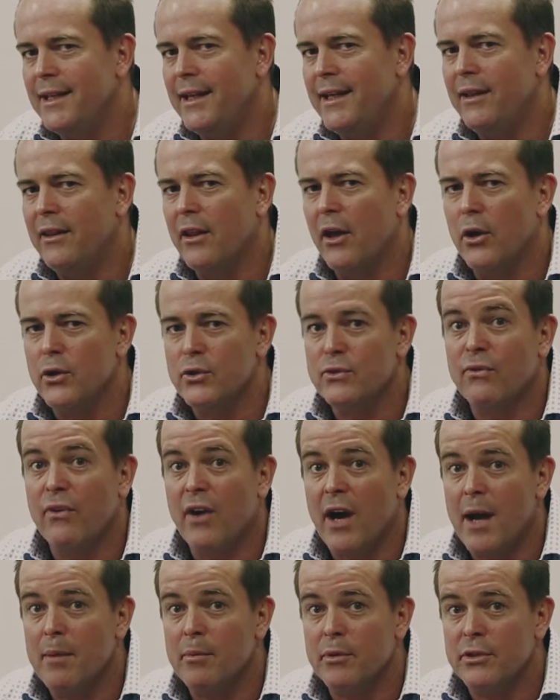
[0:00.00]
in those
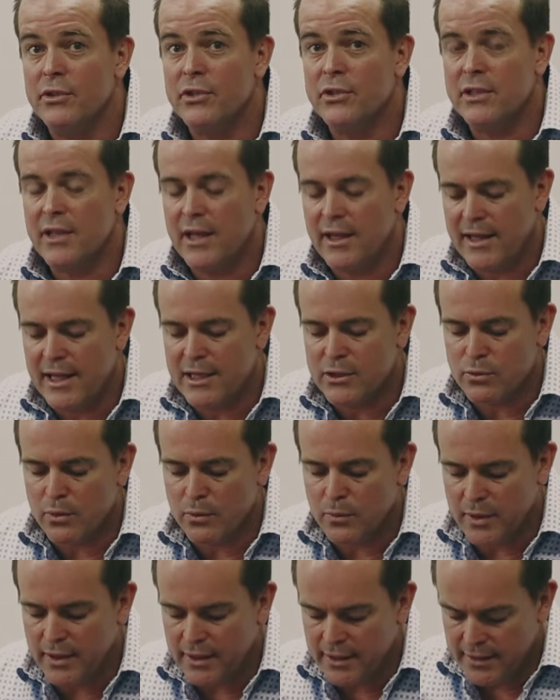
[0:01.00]
fibres, and that's
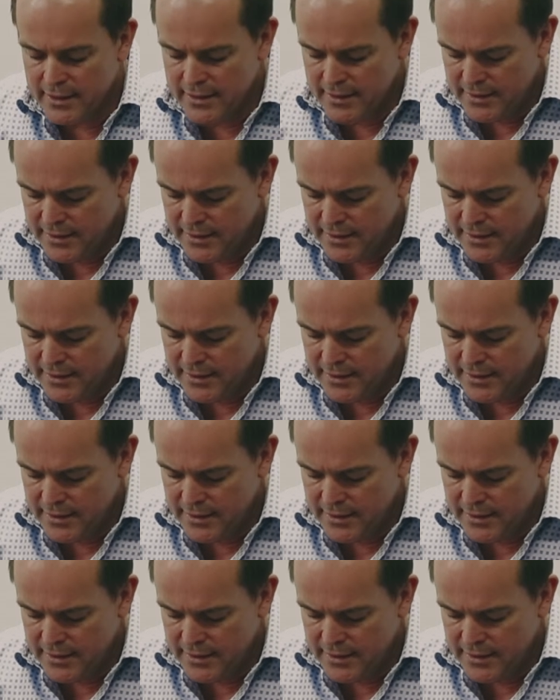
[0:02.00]
when we